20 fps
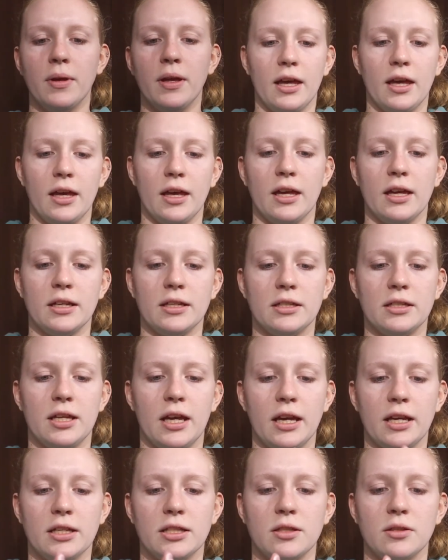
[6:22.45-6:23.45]
it
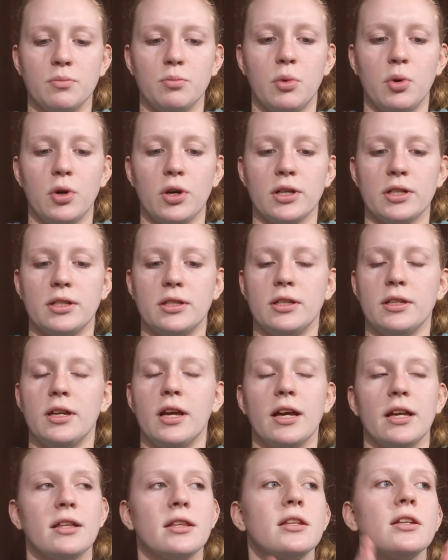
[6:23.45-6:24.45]
takes more,
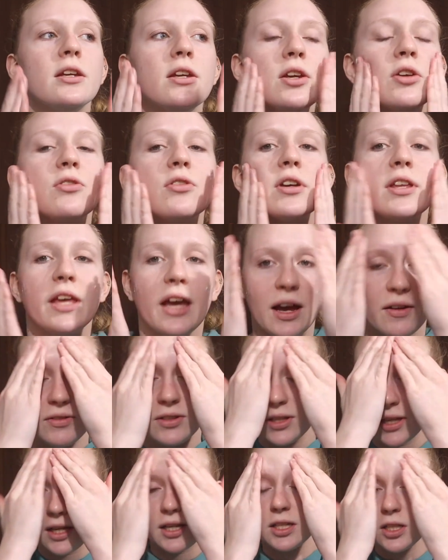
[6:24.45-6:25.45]
you really have
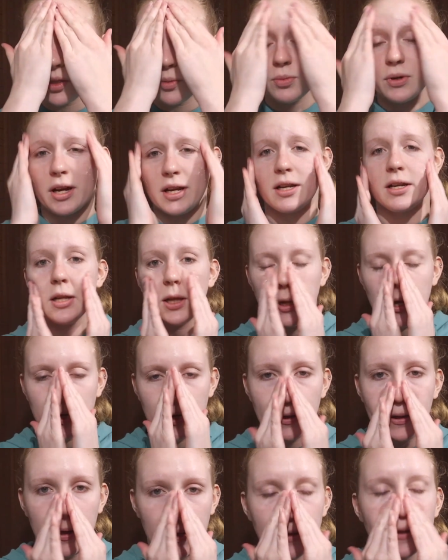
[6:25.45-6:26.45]
to like spread it
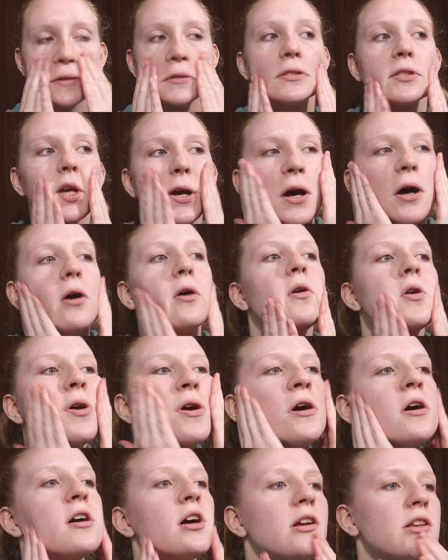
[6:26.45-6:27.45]
in. So
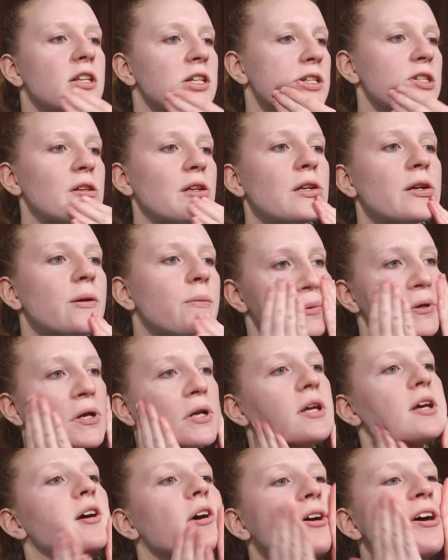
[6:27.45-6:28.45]
just put
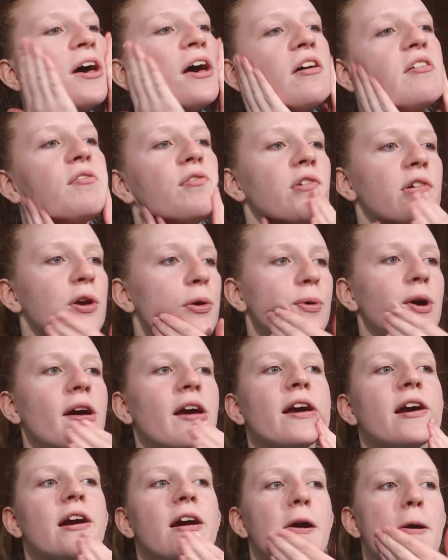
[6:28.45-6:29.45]
it
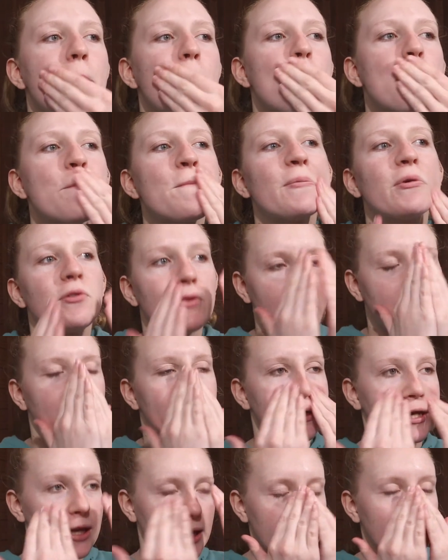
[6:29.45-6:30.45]
everywhere, rub
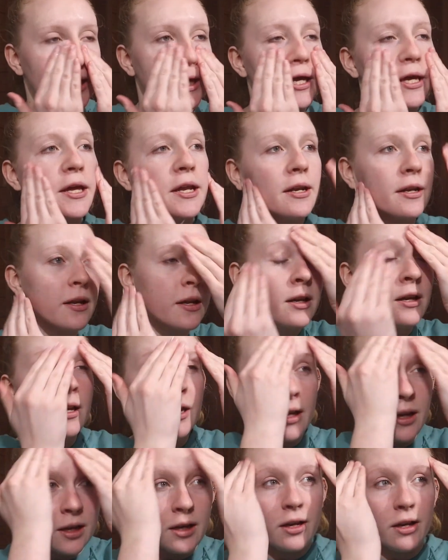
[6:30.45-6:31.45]
it in
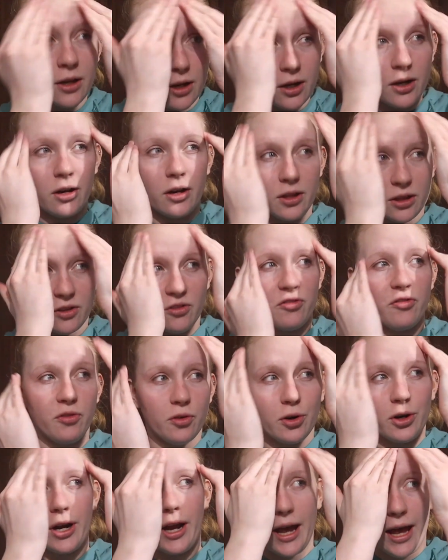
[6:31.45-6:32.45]
on the
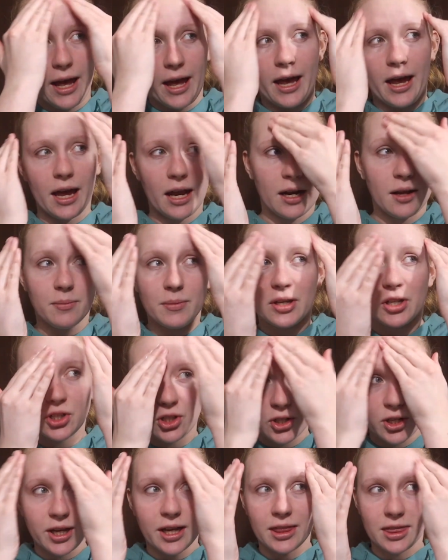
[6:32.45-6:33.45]
forehead. Make
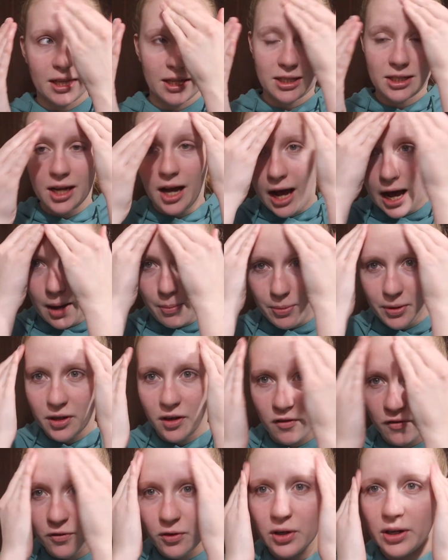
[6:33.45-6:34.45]
sure you get the top of
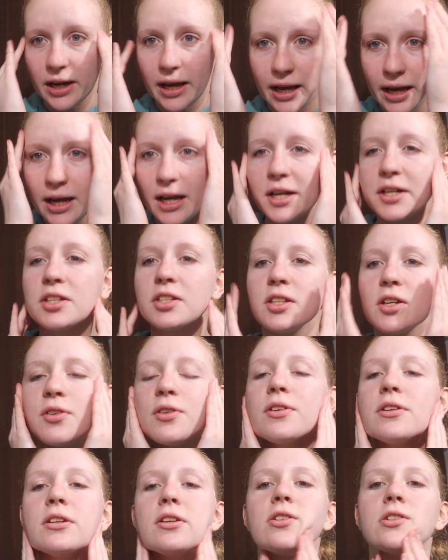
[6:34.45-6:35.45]
your forehead so
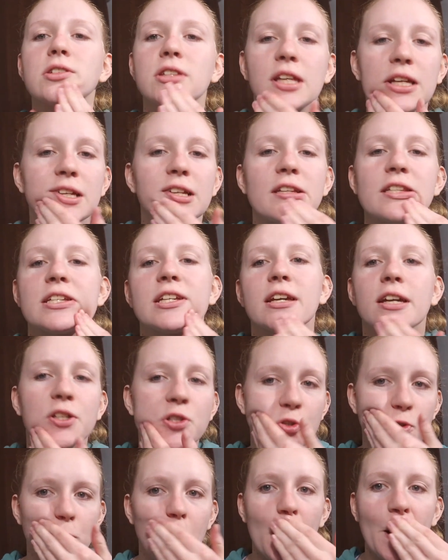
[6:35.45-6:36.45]
your skin doesn't get
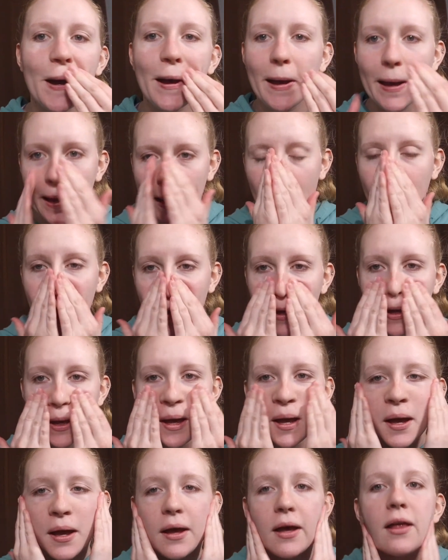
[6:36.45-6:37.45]
dry.
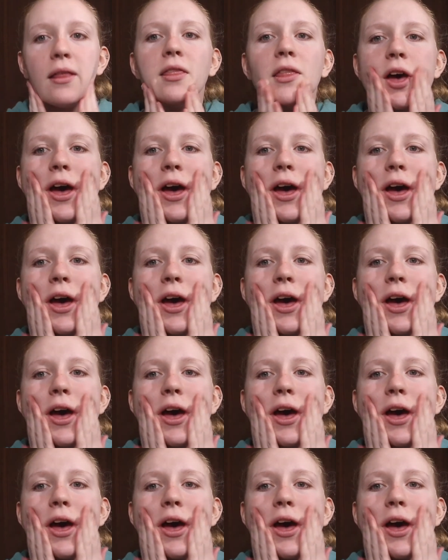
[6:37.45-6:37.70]
And